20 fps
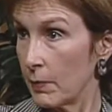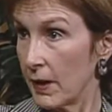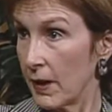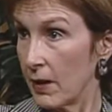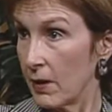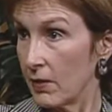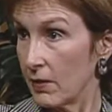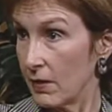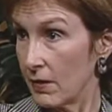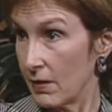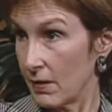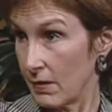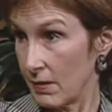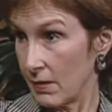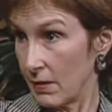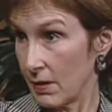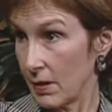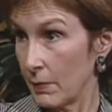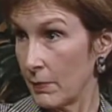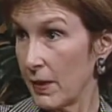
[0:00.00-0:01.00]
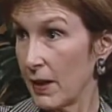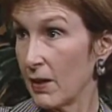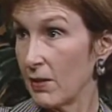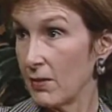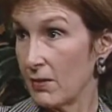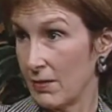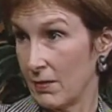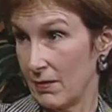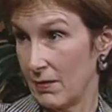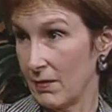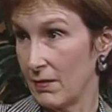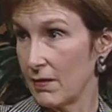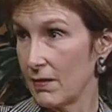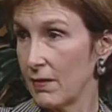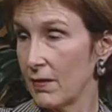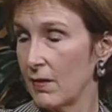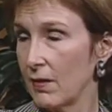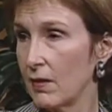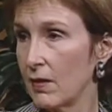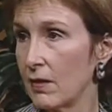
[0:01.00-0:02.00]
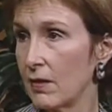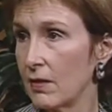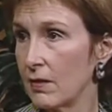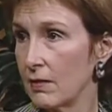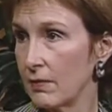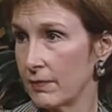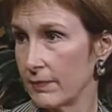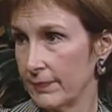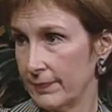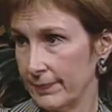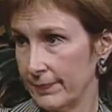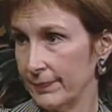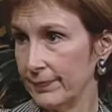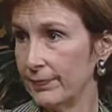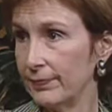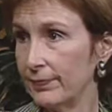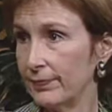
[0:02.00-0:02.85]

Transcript: Well, there's buzz because there's culture buzz,